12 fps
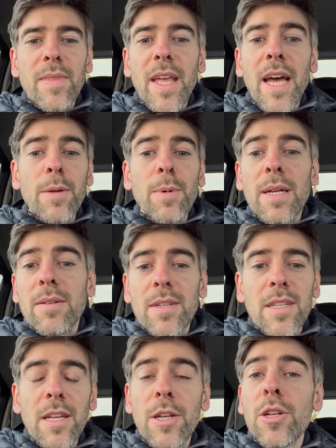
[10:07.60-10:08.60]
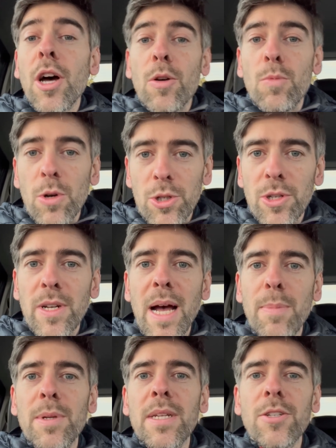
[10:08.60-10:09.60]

Anyway, no, what should happen,